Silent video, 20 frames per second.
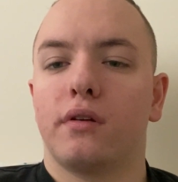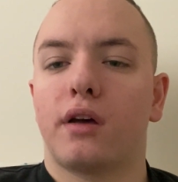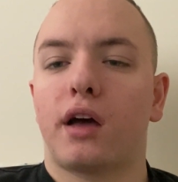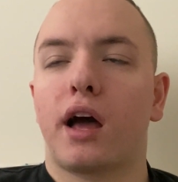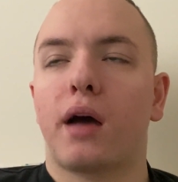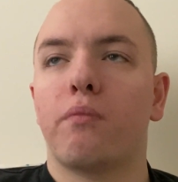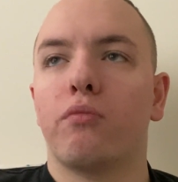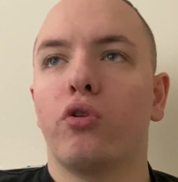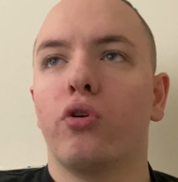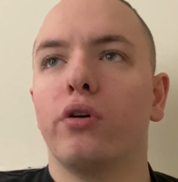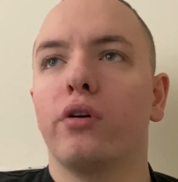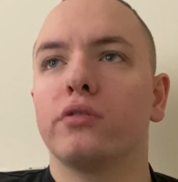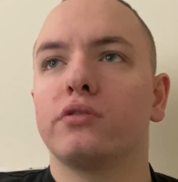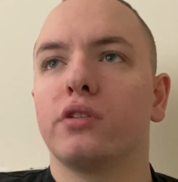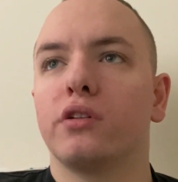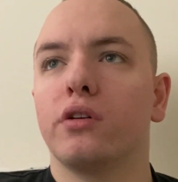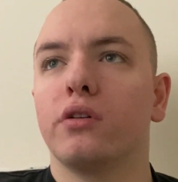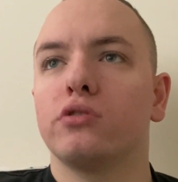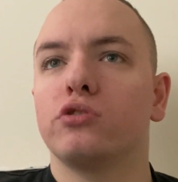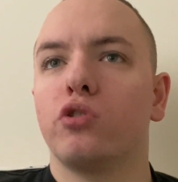I'm loyal
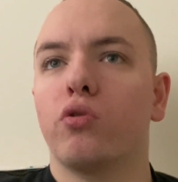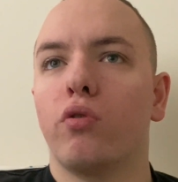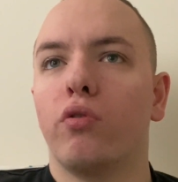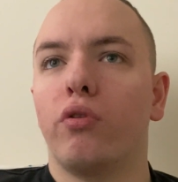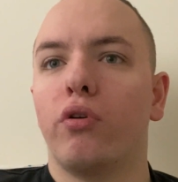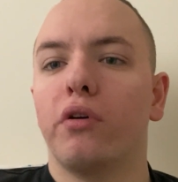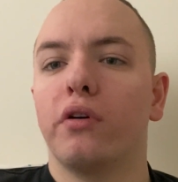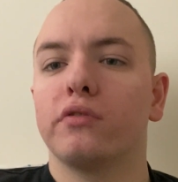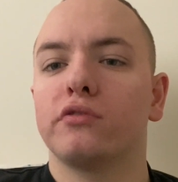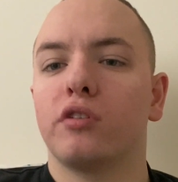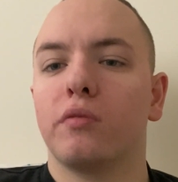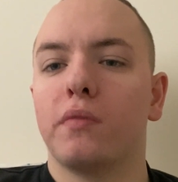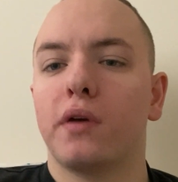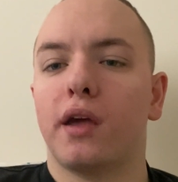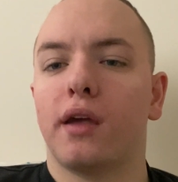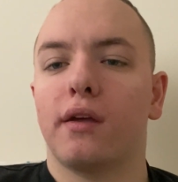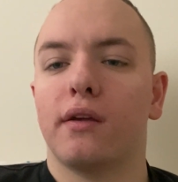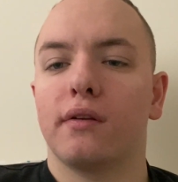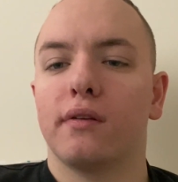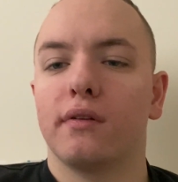to those who are loyal to
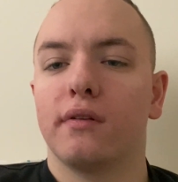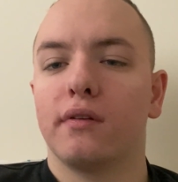me.